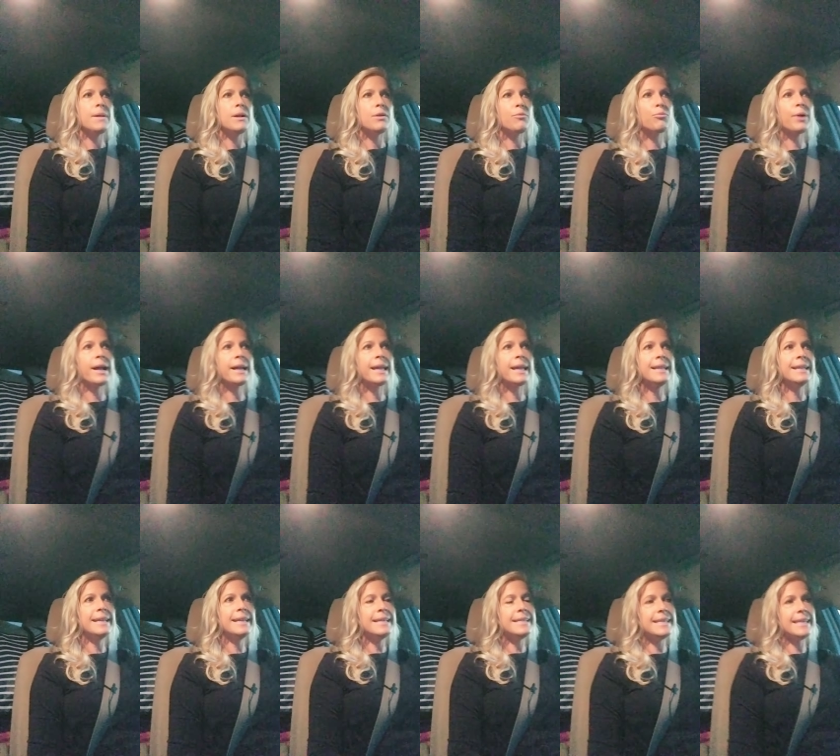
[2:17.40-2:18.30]

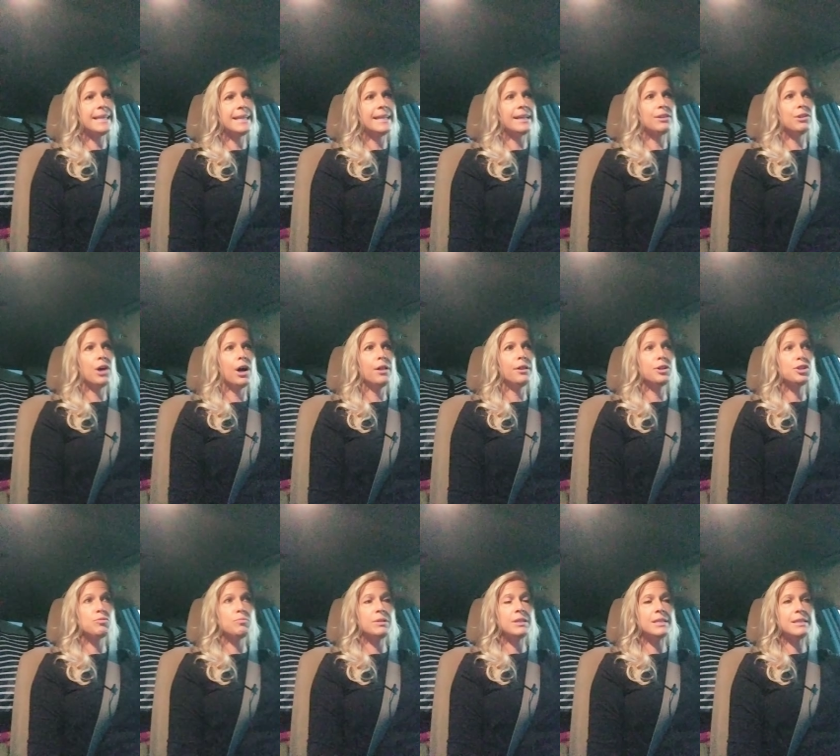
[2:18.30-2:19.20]
Recognizing and
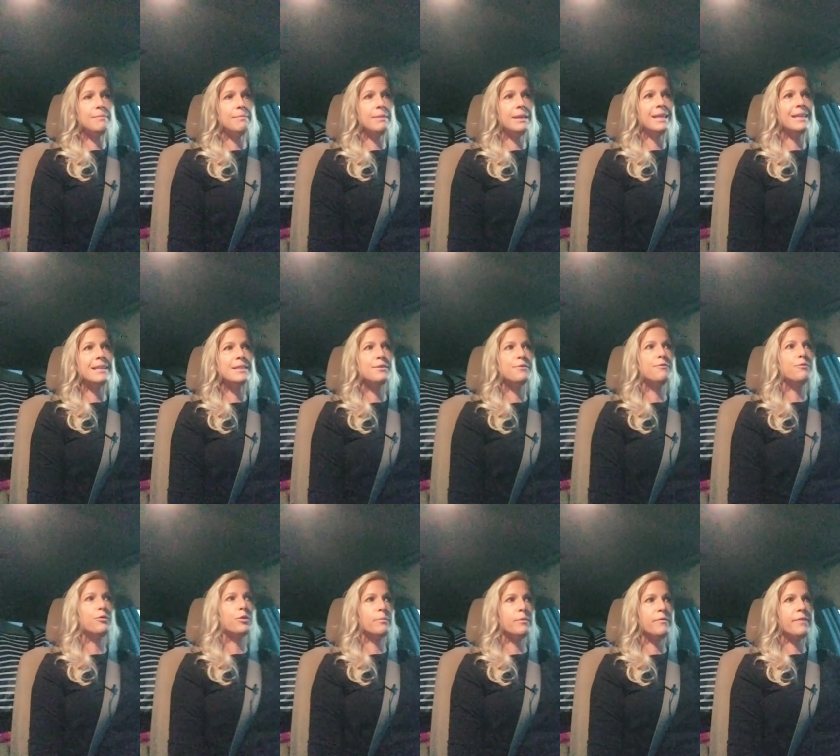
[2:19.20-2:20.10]
acknowledgement to me is a
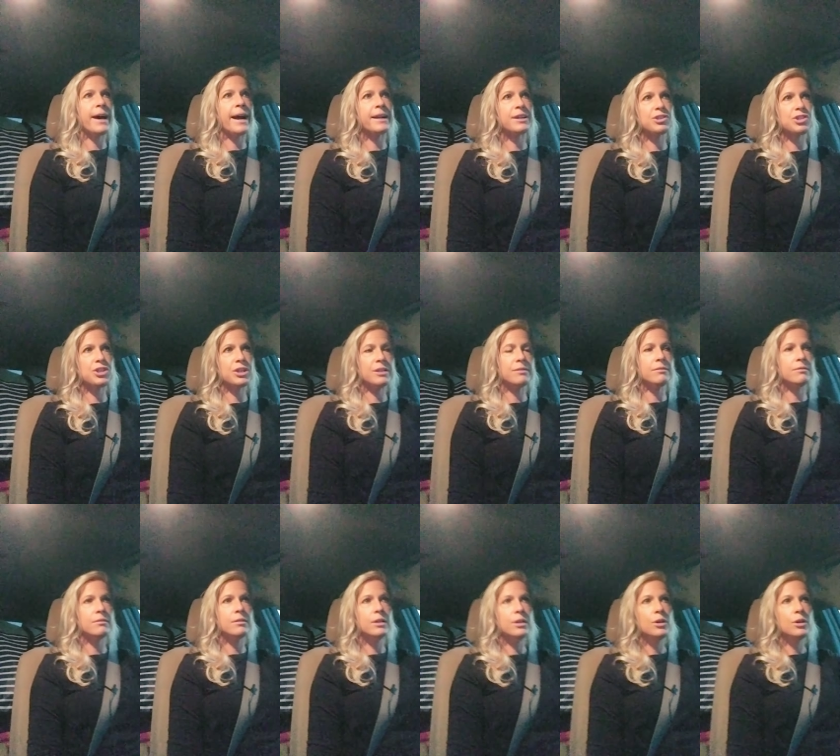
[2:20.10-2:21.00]
form of
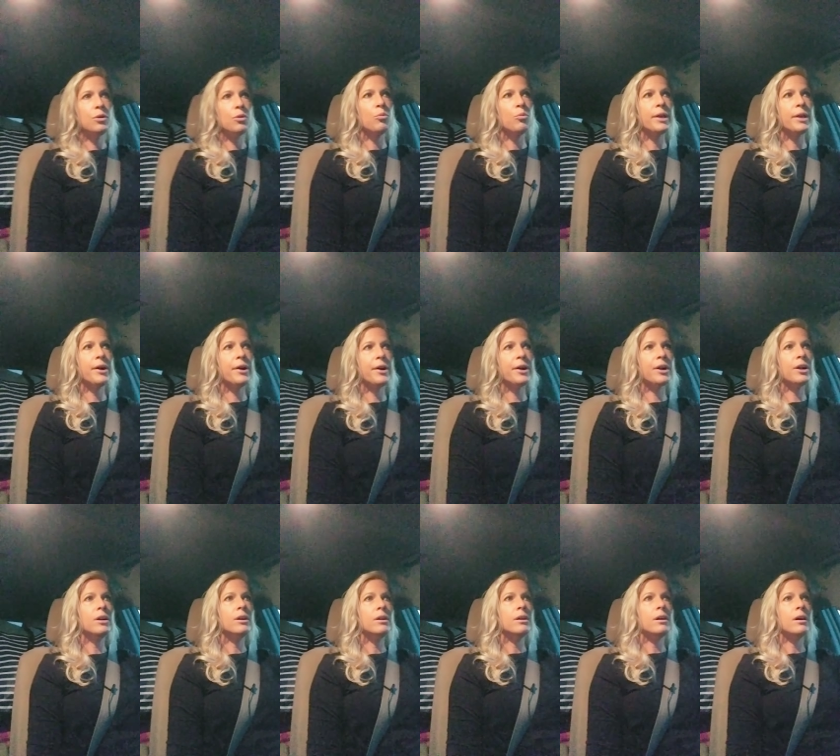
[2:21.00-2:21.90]
action. We
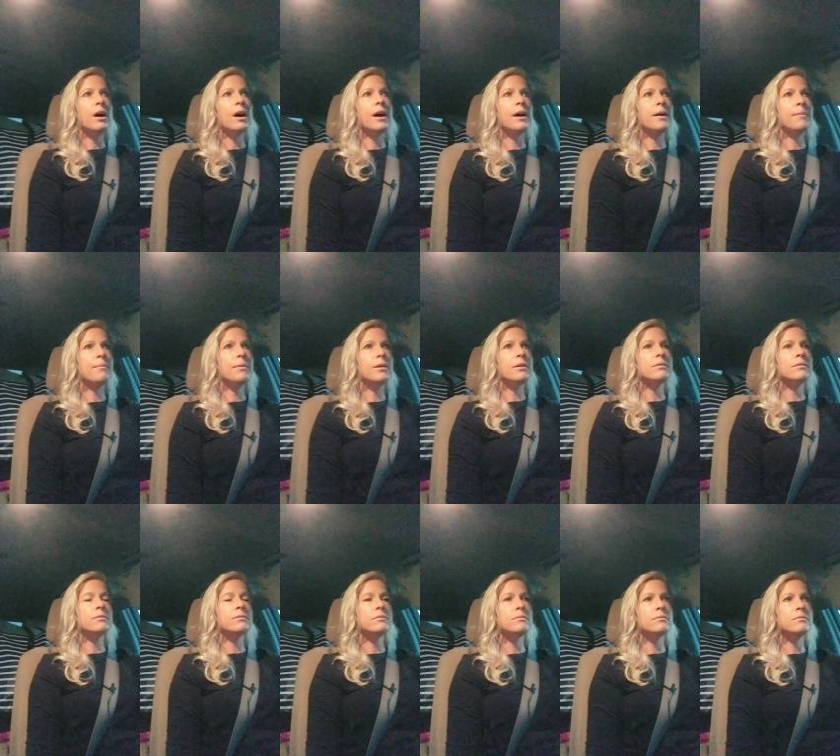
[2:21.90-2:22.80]
are
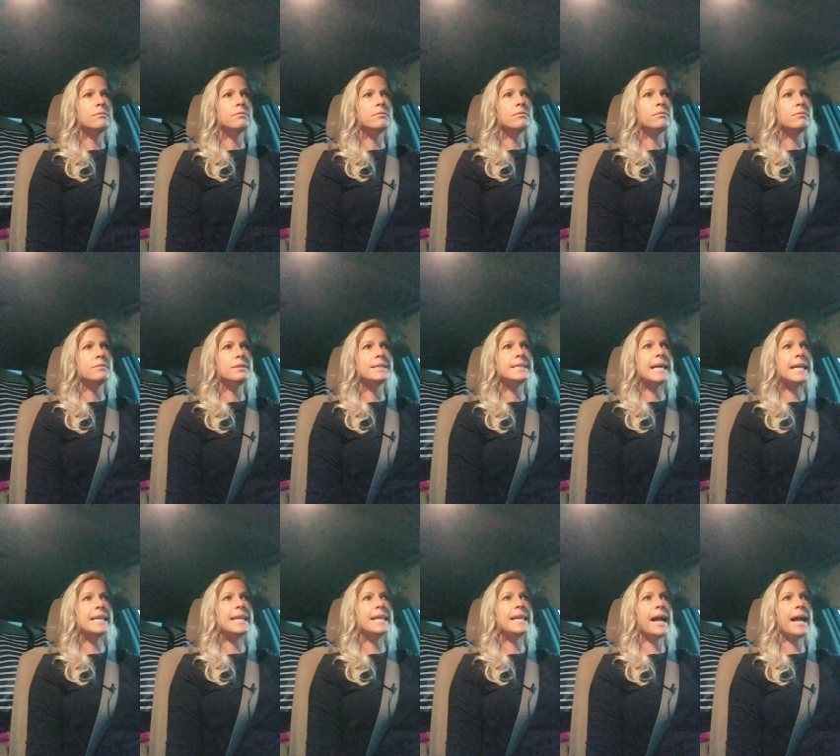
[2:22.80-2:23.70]
um,
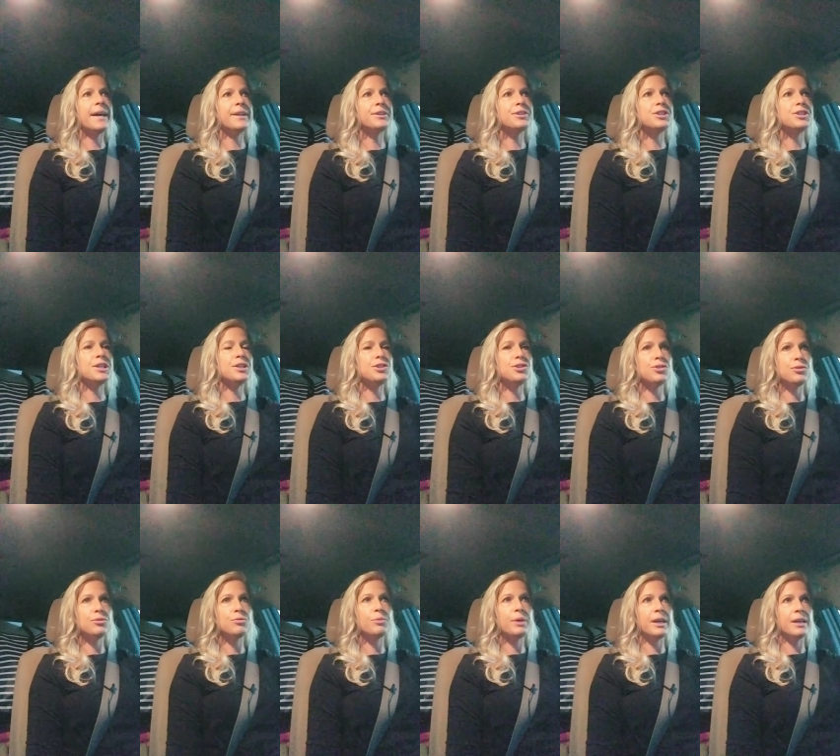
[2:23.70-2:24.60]
sending energy
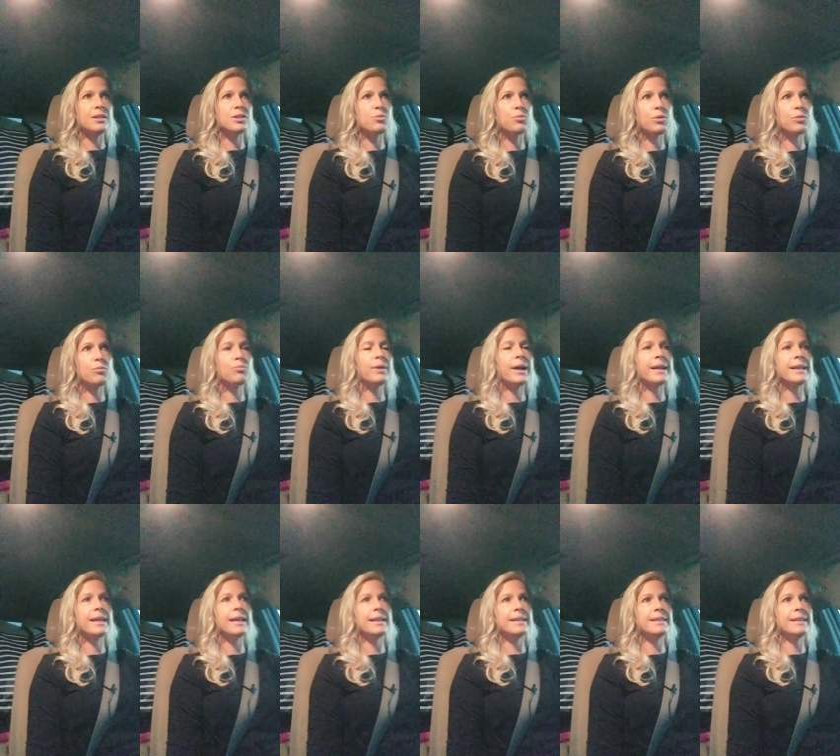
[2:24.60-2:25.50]
to it, we're
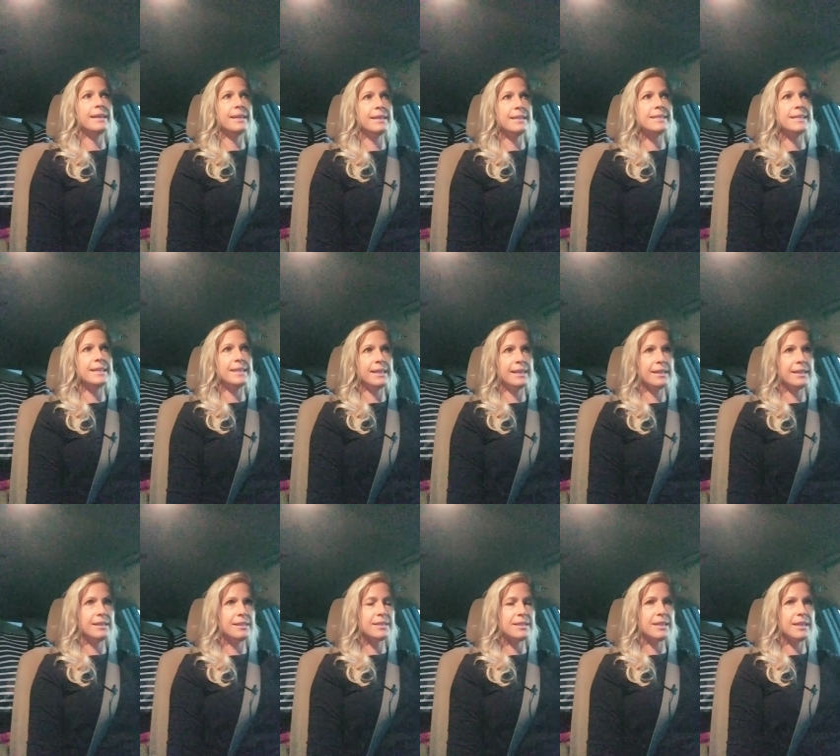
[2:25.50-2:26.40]
recognizing
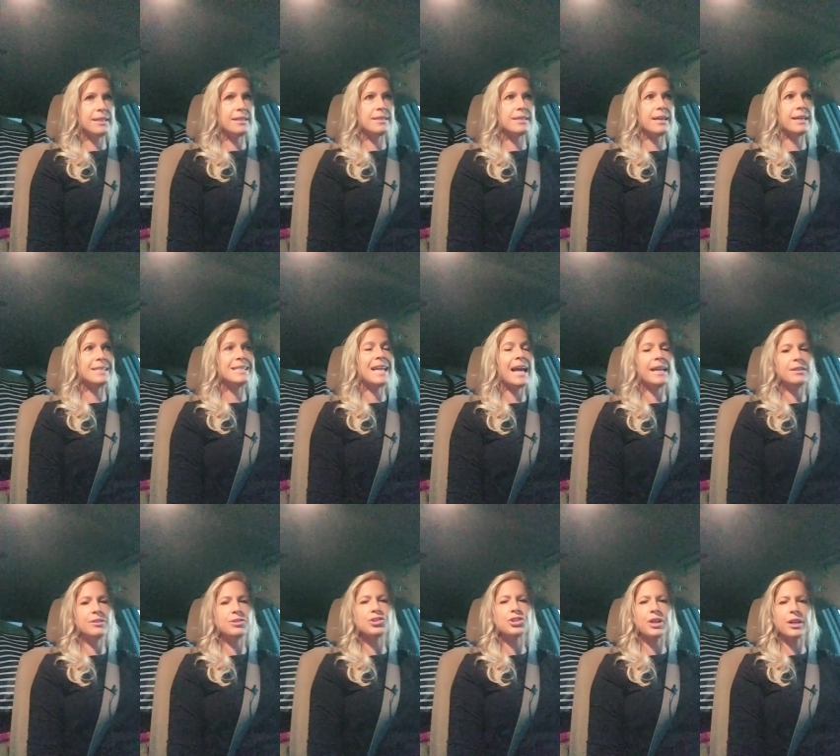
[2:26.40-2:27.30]
it, it's
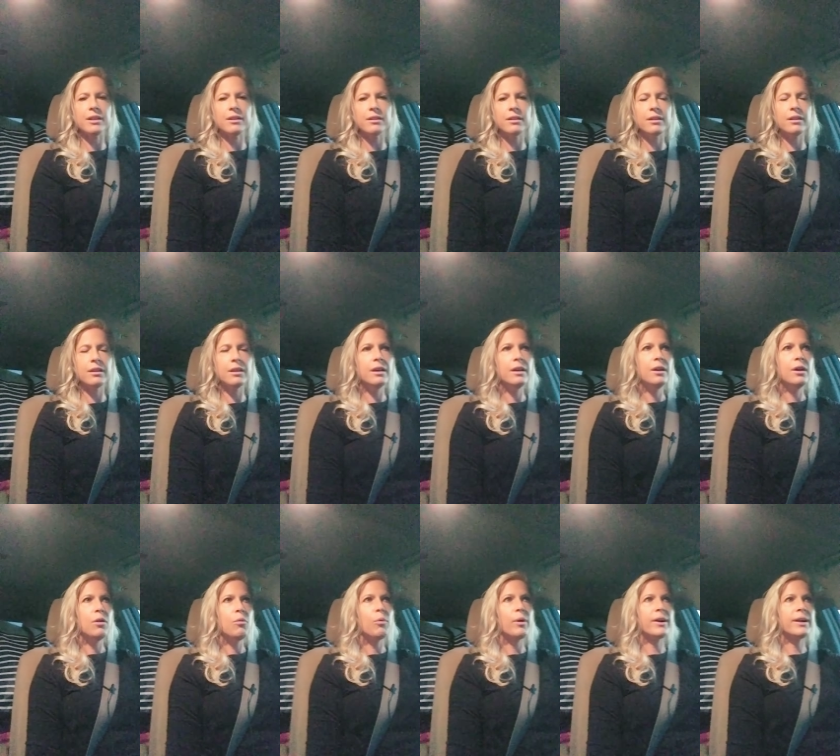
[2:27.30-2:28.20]

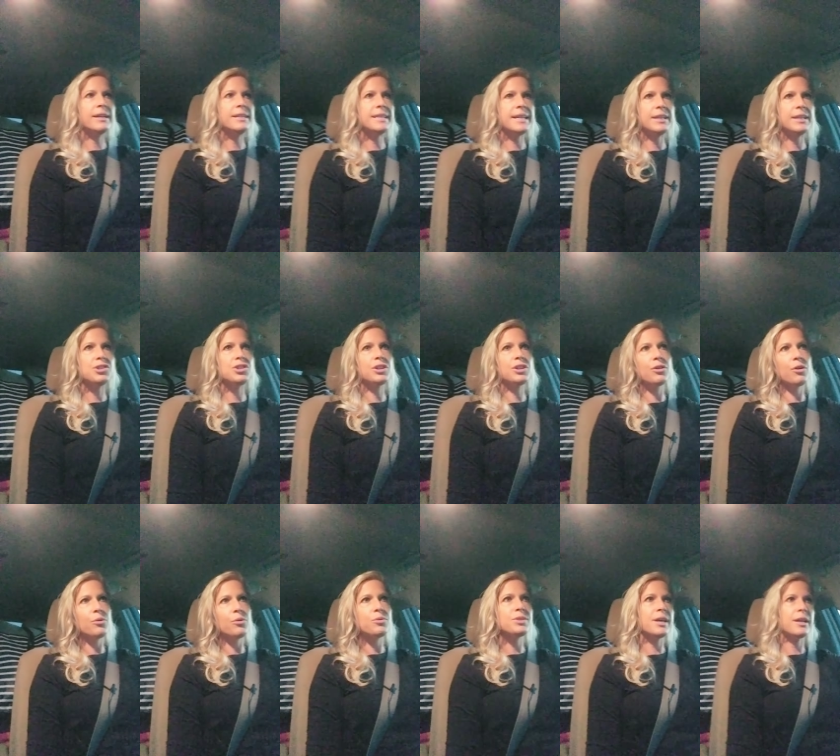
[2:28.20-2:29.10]
attention. Where attention
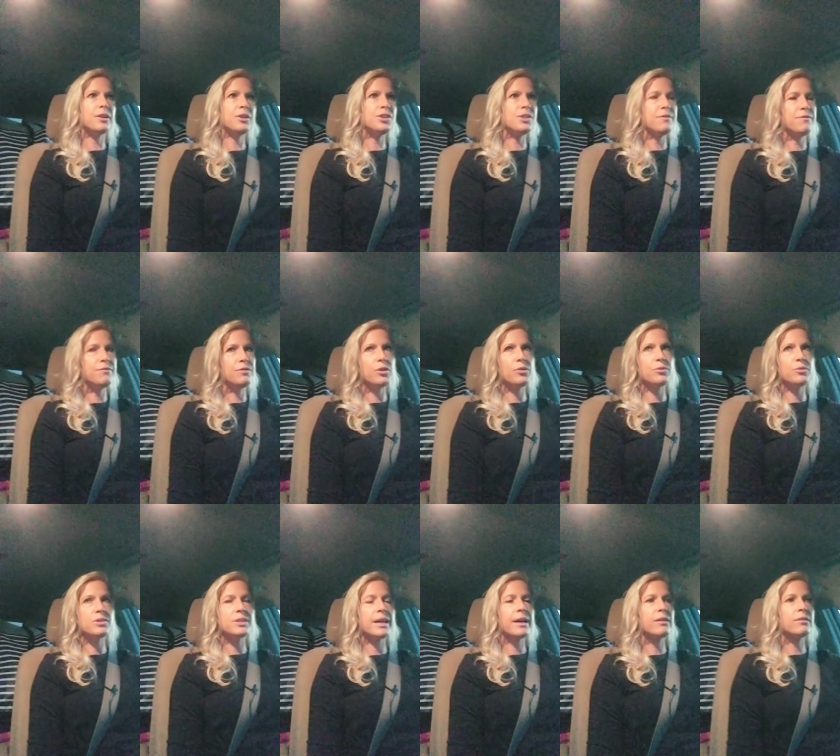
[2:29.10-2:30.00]
goes, energy
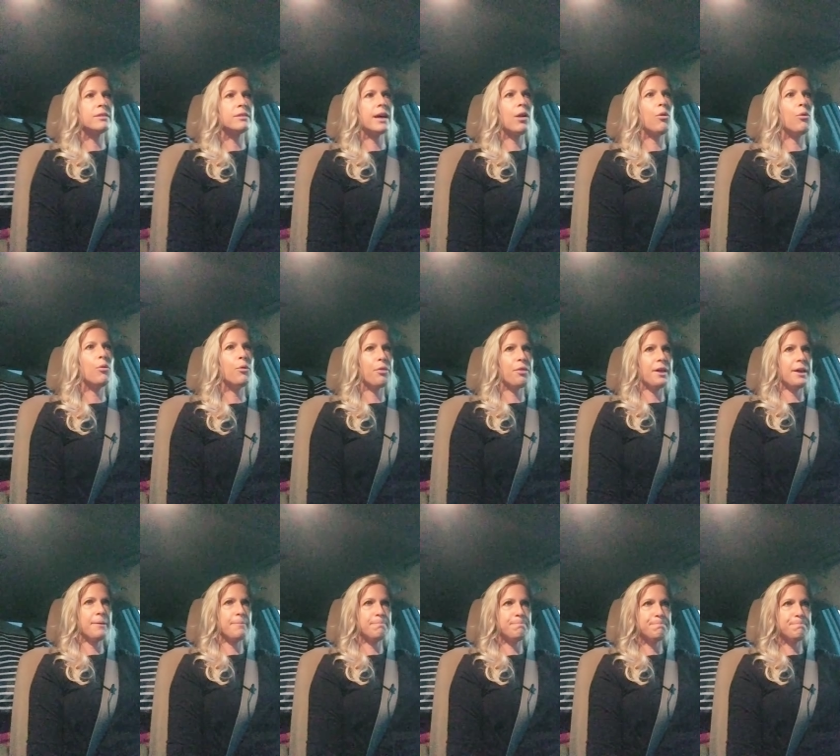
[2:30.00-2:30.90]
flows, that, that whole
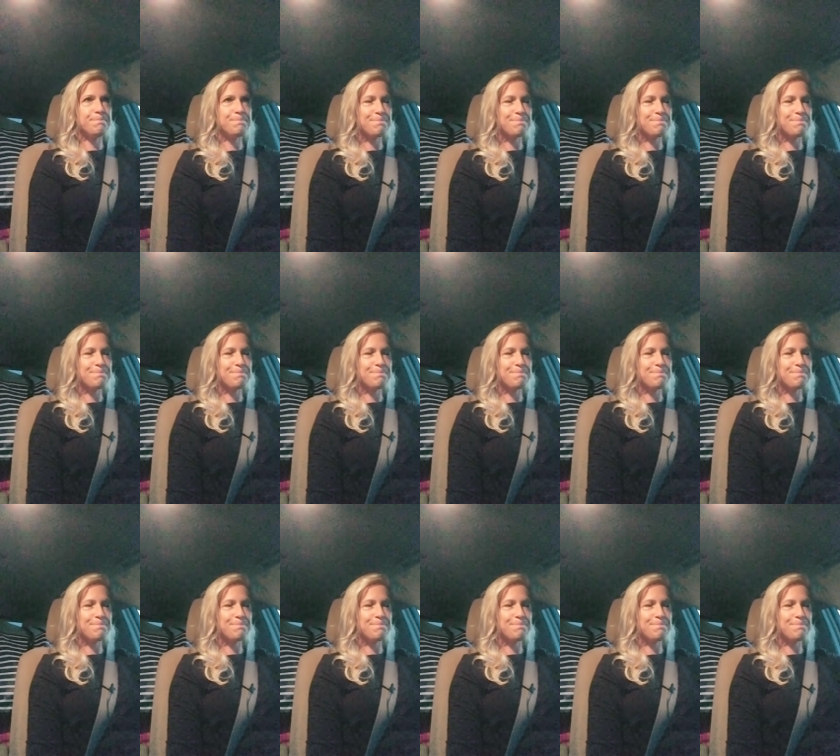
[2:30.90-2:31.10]
thing.